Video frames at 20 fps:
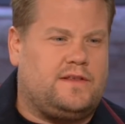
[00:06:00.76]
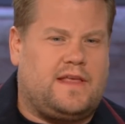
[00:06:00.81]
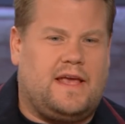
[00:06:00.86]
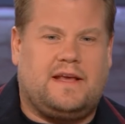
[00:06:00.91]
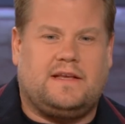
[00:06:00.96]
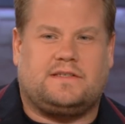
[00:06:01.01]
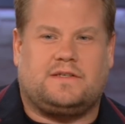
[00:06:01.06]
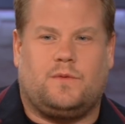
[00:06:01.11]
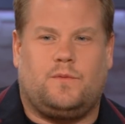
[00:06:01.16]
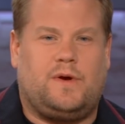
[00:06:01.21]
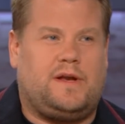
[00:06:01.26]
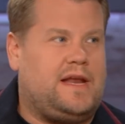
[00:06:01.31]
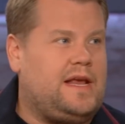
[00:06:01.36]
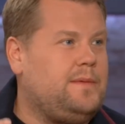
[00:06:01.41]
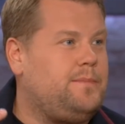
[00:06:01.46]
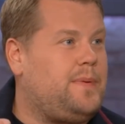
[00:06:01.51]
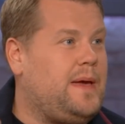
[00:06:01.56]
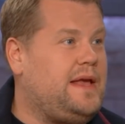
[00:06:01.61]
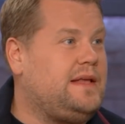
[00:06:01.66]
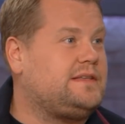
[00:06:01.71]
and things, and we'd
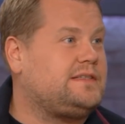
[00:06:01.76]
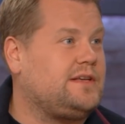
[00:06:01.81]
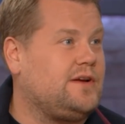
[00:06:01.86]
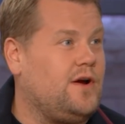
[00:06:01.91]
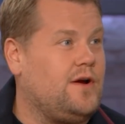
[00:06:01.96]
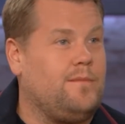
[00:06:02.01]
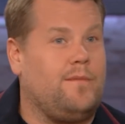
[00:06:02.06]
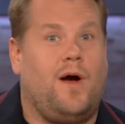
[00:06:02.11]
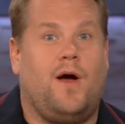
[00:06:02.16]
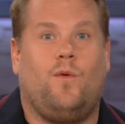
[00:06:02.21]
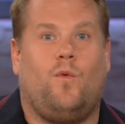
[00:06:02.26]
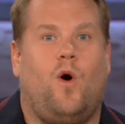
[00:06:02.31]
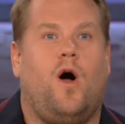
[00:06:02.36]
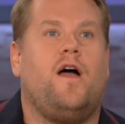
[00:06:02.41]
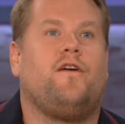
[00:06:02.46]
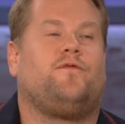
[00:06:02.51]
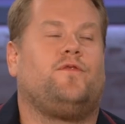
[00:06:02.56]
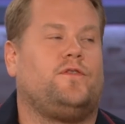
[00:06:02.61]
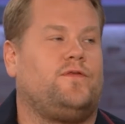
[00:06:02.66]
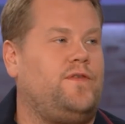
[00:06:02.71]
eat pizza, and my
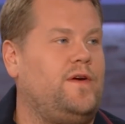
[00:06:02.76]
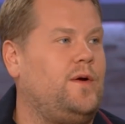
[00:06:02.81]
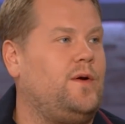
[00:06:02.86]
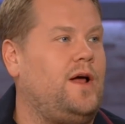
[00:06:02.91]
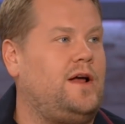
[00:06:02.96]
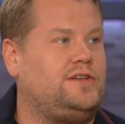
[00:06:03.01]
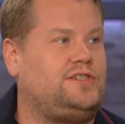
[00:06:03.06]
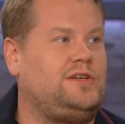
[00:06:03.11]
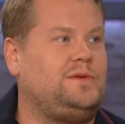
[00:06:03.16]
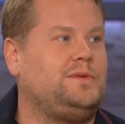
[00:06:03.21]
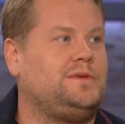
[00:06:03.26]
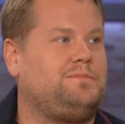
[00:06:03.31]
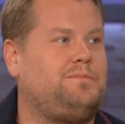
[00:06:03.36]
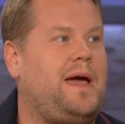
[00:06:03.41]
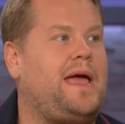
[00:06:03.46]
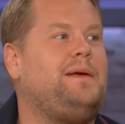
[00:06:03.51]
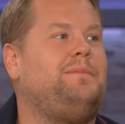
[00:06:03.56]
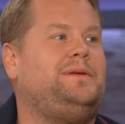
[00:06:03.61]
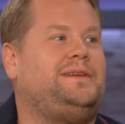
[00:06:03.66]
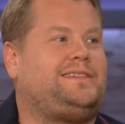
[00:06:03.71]
wife would feel like she was
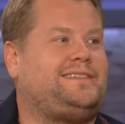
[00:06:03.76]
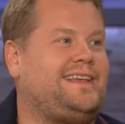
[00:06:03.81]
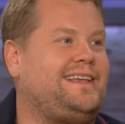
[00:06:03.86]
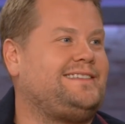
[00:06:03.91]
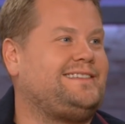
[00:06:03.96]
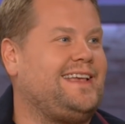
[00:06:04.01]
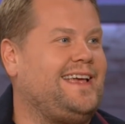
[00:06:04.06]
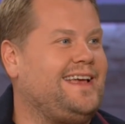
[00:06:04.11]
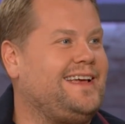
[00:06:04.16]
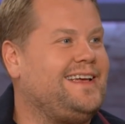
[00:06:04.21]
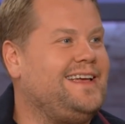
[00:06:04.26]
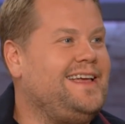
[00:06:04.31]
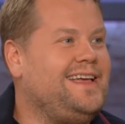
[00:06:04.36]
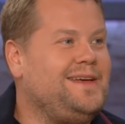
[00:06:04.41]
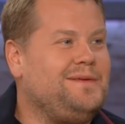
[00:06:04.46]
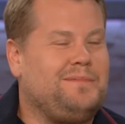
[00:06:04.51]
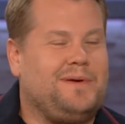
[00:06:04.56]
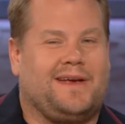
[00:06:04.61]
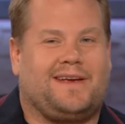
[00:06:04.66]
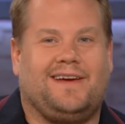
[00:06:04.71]
babysitting
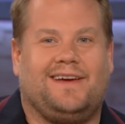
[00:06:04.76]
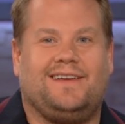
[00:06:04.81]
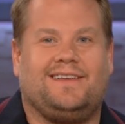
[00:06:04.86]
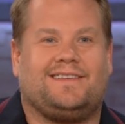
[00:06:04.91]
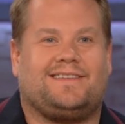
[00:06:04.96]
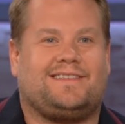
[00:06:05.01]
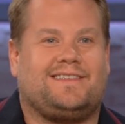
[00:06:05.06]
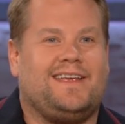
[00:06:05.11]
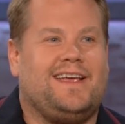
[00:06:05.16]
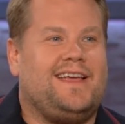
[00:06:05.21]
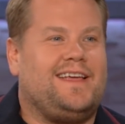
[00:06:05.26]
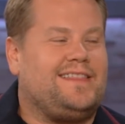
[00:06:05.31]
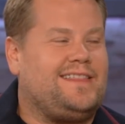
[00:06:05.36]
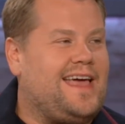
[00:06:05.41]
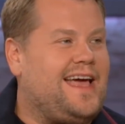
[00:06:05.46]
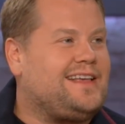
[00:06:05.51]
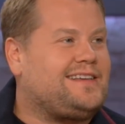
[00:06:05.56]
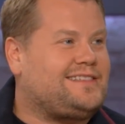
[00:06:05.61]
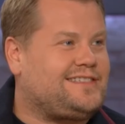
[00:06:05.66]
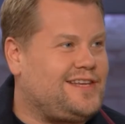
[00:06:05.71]
because
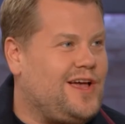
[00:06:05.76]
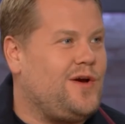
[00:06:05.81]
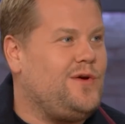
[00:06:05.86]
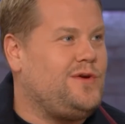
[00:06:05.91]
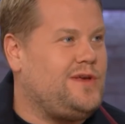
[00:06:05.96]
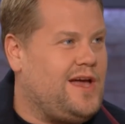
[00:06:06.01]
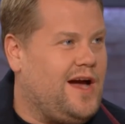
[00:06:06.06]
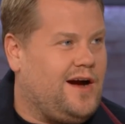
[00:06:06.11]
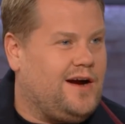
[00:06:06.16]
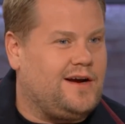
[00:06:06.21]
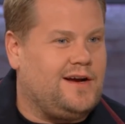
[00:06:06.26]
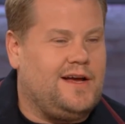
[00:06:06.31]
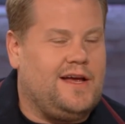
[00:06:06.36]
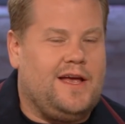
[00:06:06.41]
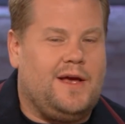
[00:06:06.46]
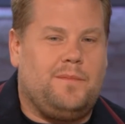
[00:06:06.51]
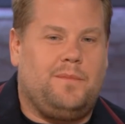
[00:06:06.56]
they're so young.